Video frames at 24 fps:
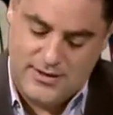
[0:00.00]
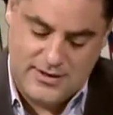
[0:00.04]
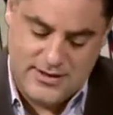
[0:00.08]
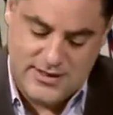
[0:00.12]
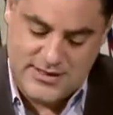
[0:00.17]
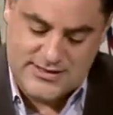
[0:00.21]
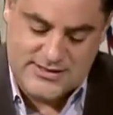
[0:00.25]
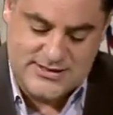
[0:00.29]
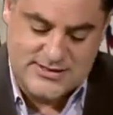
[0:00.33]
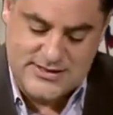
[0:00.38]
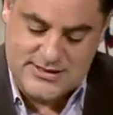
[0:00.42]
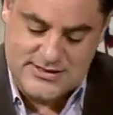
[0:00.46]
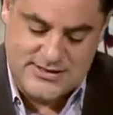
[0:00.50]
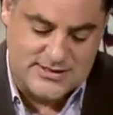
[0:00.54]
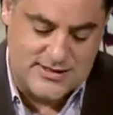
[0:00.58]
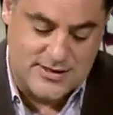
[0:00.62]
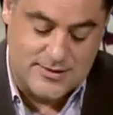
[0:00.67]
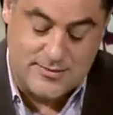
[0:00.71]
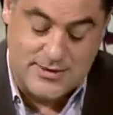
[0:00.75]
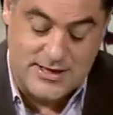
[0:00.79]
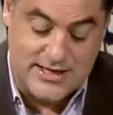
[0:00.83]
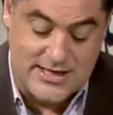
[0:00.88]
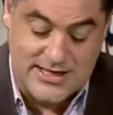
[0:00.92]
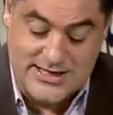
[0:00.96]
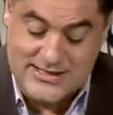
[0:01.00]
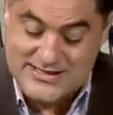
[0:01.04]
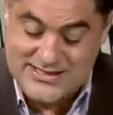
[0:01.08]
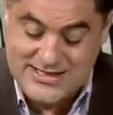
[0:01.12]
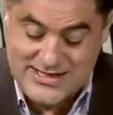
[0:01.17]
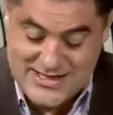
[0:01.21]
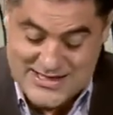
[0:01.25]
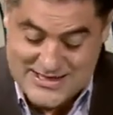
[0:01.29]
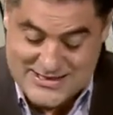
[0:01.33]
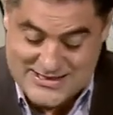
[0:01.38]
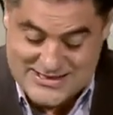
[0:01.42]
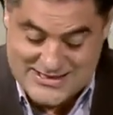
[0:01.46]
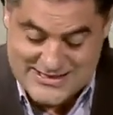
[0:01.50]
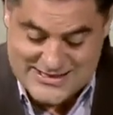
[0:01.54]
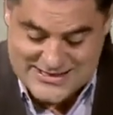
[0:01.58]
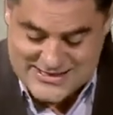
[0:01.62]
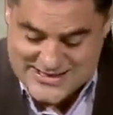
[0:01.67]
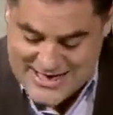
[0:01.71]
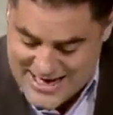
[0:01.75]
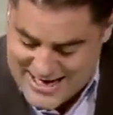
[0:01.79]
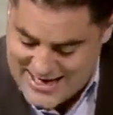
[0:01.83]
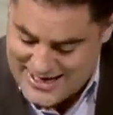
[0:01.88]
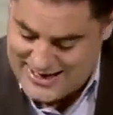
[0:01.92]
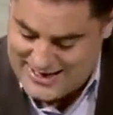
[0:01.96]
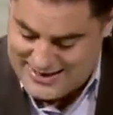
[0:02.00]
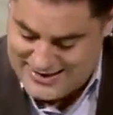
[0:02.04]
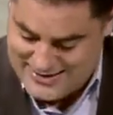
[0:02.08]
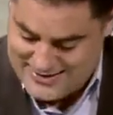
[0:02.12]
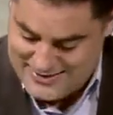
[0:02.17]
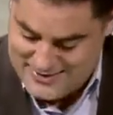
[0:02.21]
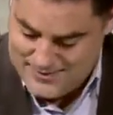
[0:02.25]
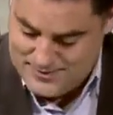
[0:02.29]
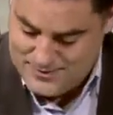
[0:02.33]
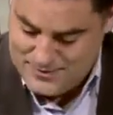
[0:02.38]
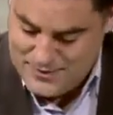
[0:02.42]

This system is insane.